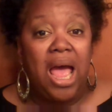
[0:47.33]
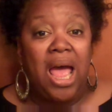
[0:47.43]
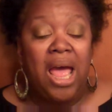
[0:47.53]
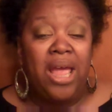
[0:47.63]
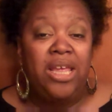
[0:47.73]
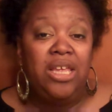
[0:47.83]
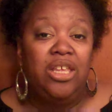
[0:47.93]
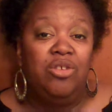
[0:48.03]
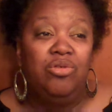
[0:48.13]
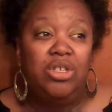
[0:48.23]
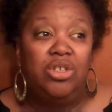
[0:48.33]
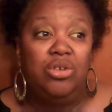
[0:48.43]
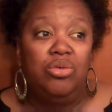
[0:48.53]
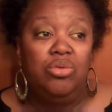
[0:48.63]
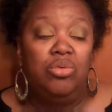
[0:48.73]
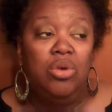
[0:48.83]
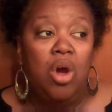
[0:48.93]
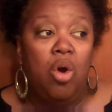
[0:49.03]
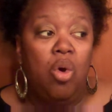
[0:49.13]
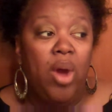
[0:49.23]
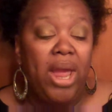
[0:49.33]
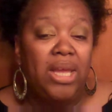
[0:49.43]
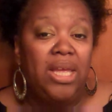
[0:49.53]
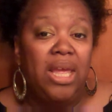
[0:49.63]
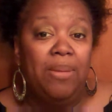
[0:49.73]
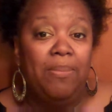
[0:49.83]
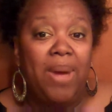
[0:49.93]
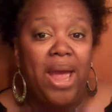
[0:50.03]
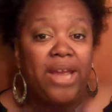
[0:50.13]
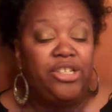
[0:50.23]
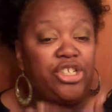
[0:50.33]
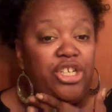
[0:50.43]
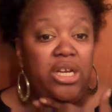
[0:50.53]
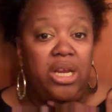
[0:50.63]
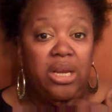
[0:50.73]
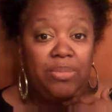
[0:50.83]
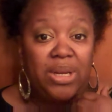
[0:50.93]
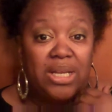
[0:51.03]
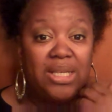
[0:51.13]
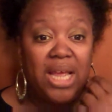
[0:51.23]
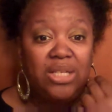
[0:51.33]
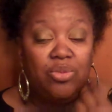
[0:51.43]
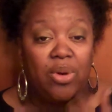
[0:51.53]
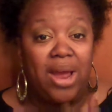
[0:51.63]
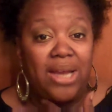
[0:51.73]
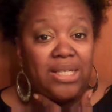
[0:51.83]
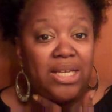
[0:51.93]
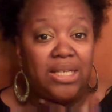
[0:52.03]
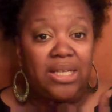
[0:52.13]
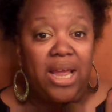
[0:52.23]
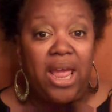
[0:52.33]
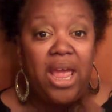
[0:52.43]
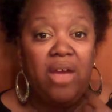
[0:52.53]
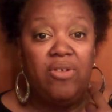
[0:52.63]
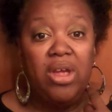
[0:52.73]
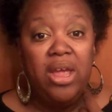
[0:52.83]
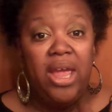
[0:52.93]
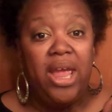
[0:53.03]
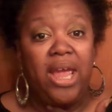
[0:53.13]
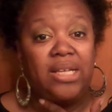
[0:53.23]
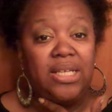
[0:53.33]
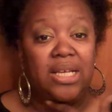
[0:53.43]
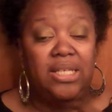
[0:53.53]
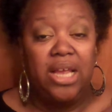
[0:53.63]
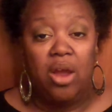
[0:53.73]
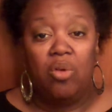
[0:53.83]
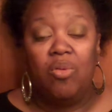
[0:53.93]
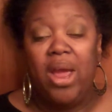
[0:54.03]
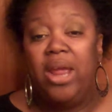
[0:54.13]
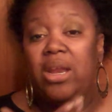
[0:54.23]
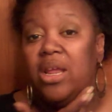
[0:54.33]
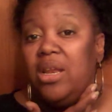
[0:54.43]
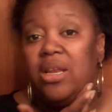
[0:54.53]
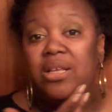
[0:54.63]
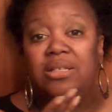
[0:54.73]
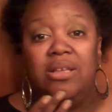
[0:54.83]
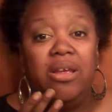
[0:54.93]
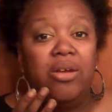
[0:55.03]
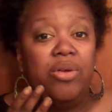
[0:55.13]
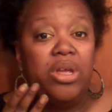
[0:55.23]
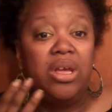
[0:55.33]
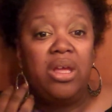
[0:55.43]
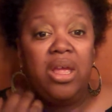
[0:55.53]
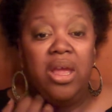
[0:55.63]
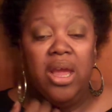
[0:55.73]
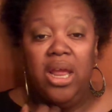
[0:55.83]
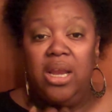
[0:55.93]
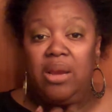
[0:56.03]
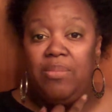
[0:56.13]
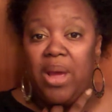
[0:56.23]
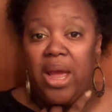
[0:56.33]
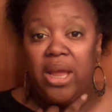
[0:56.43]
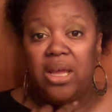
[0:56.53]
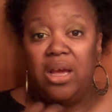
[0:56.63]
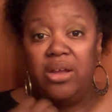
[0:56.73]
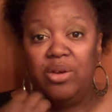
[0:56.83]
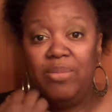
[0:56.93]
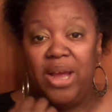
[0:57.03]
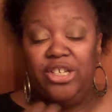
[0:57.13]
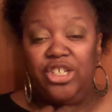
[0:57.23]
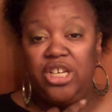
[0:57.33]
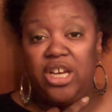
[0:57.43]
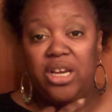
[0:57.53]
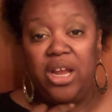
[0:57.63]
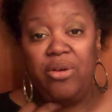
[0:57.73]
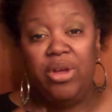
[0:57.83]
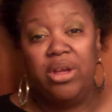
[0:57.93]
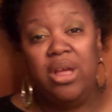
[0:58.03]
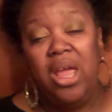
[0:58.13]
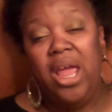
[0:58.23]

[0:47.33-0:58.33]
I used to go and get my chin because that's where I tend to have excess hair, right in this area and in my under my chin area.